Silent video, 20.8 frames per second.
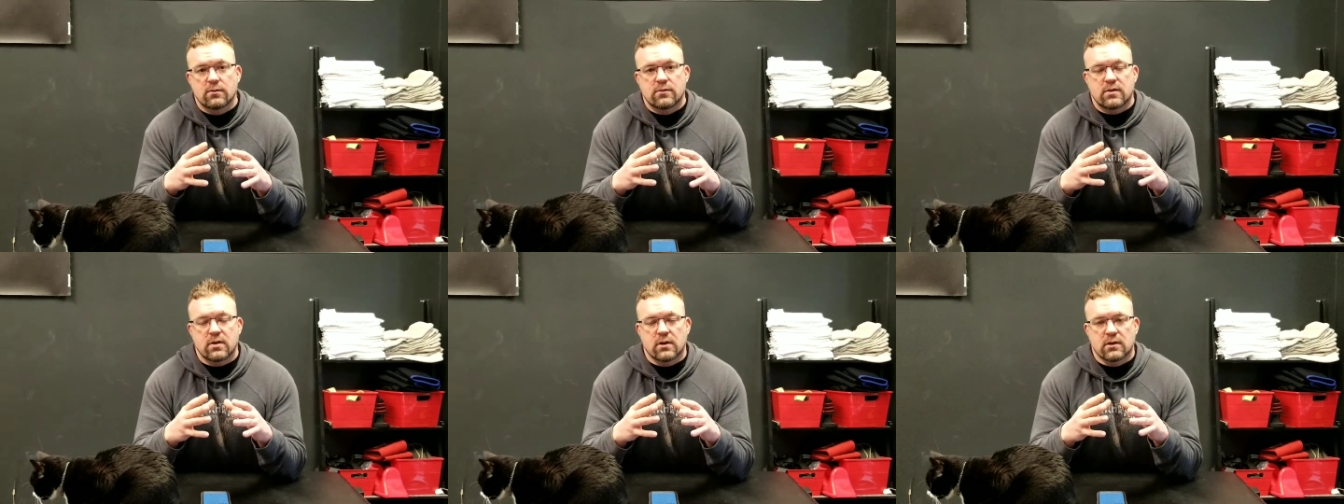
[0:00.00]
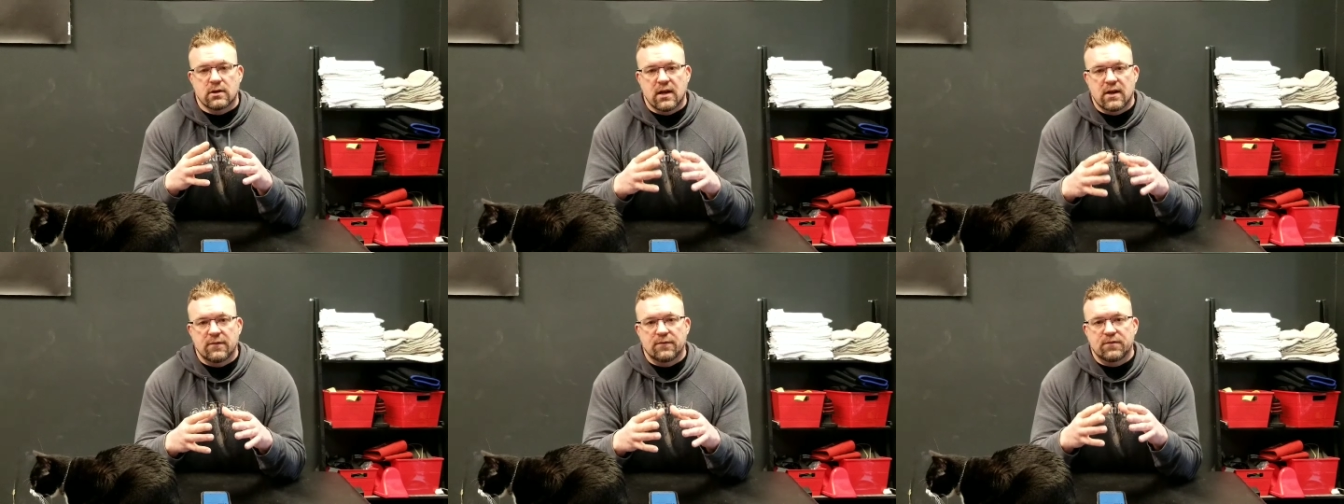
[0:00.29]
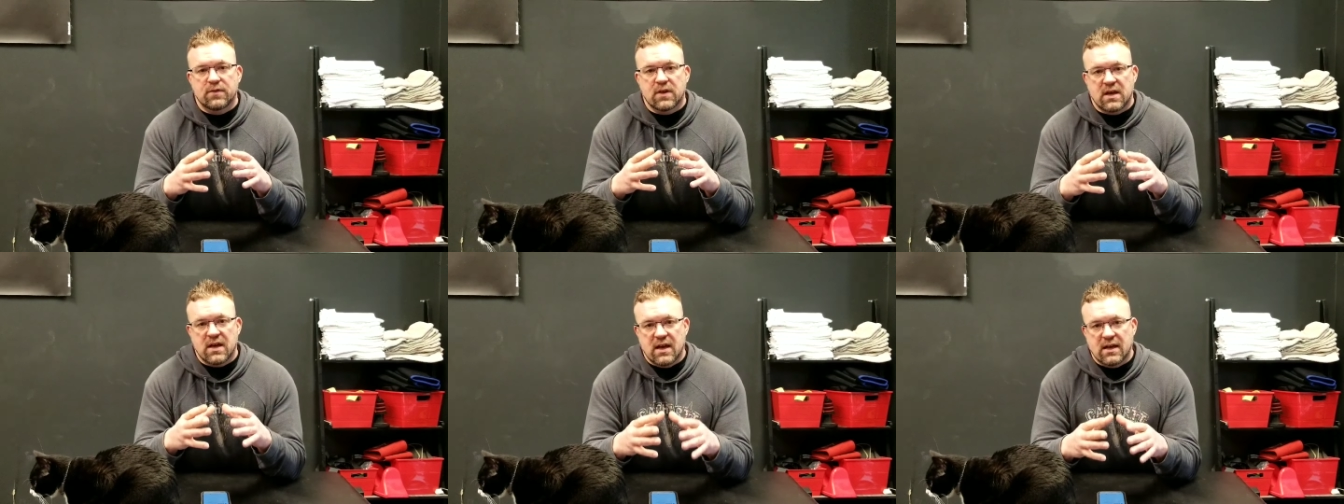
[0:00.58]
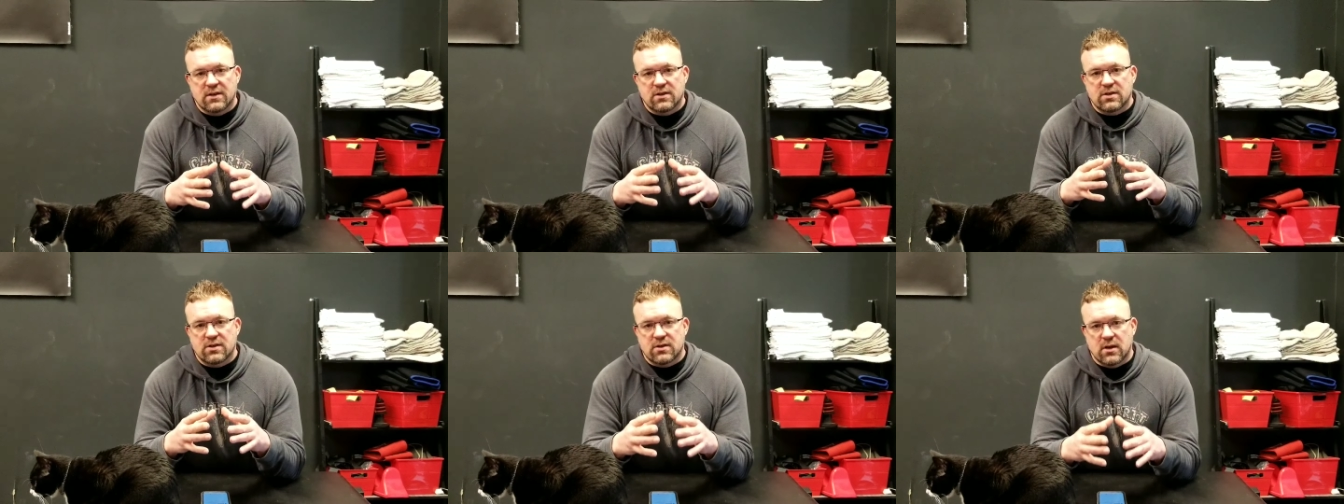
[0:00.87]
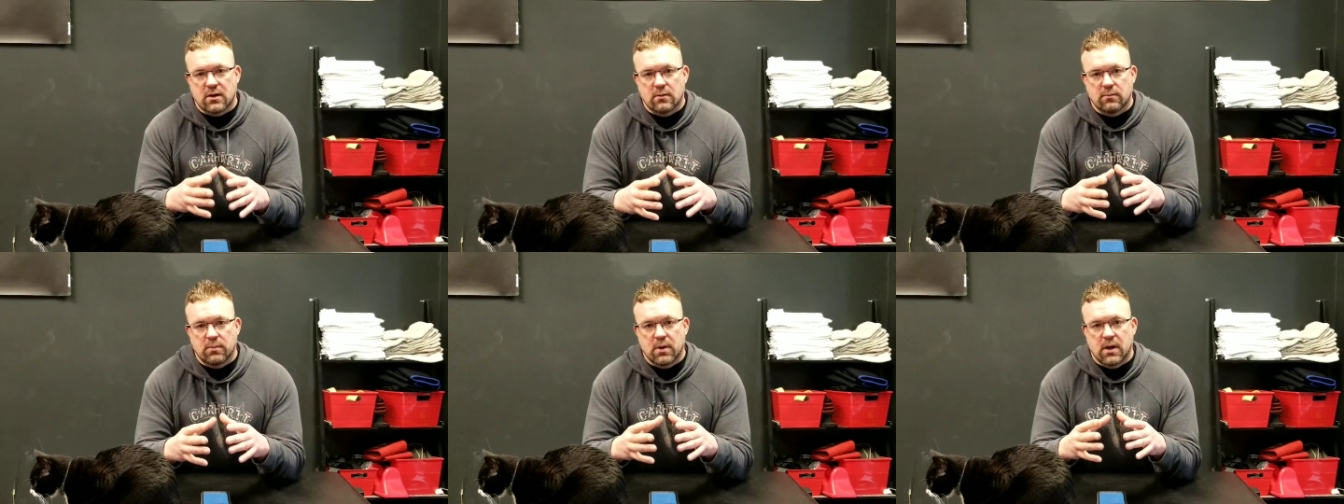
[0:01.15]
to lift the inch
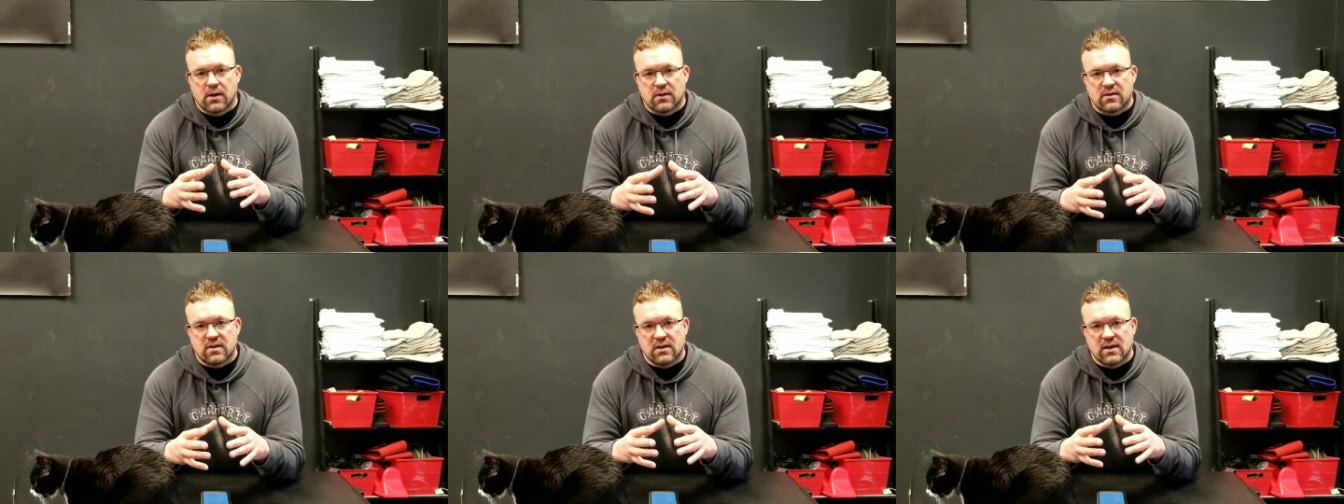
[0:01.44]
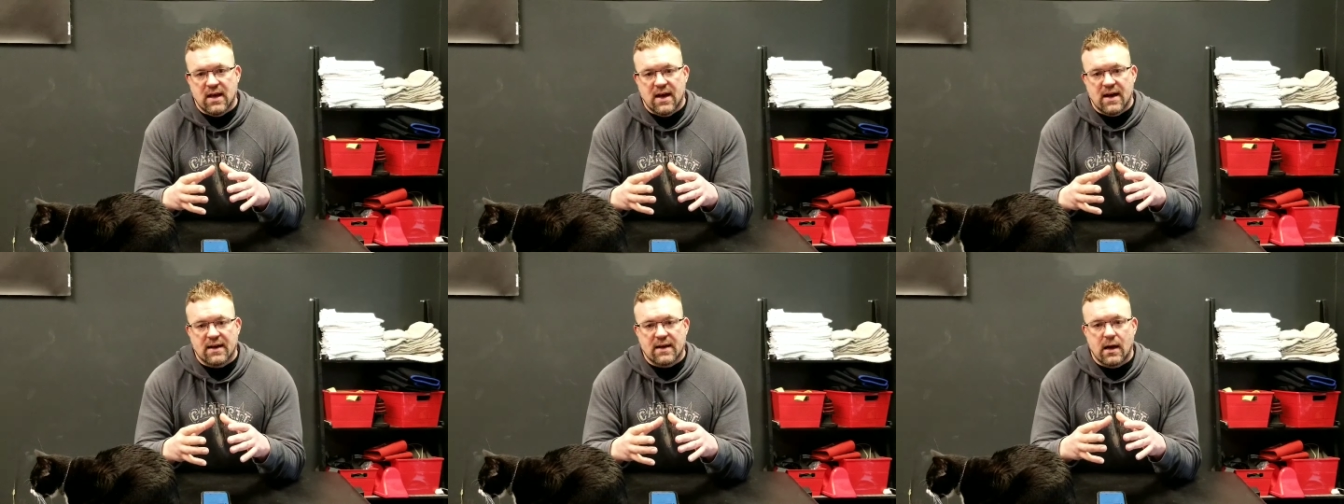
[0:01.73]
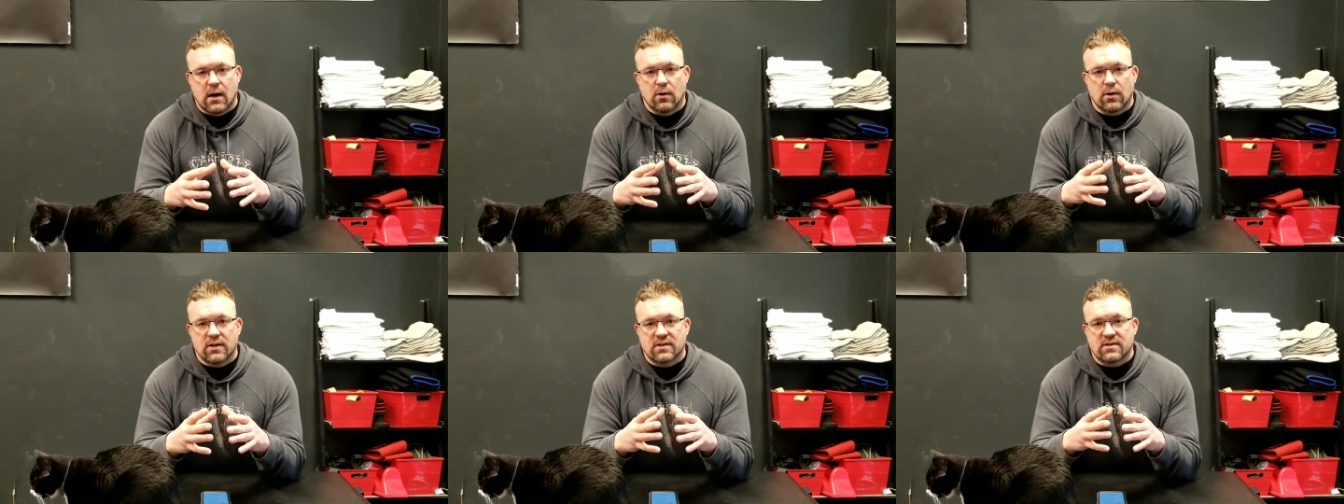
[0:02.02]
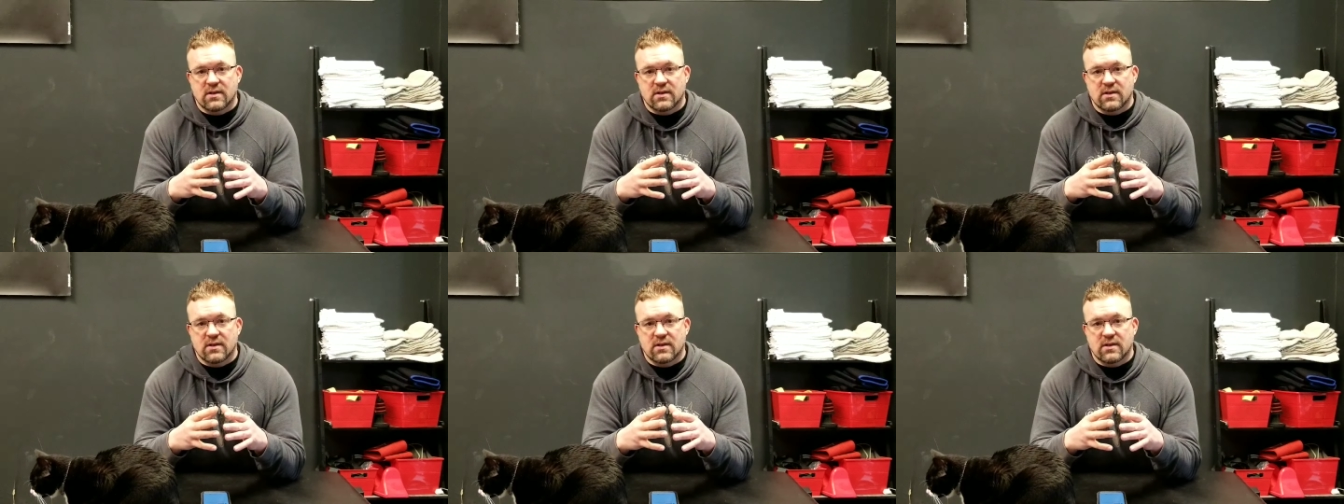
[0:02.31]
dumbbell to lockout,